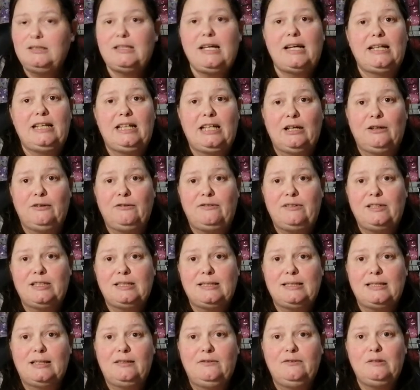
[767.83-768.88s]
Take care of
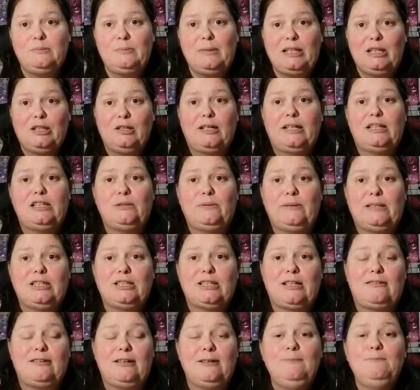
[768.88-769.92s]
yourselves, be kind to
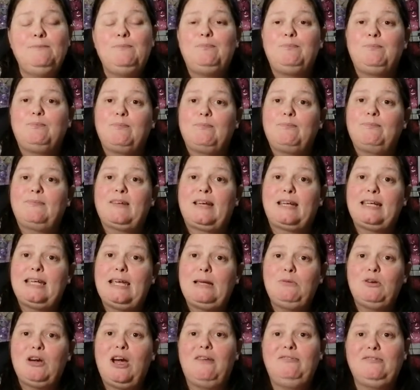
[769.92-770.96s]
each other, and
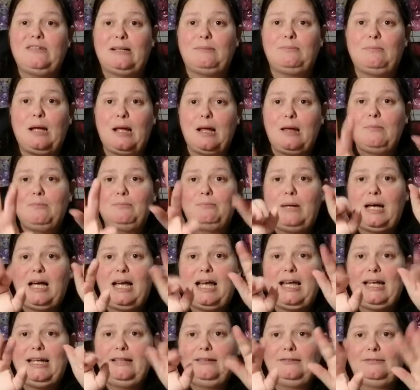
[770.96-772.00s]
keep crafting.
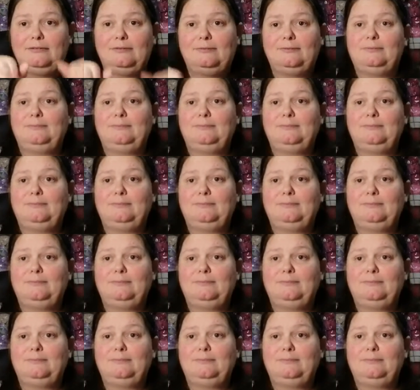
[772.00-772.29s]
Bye!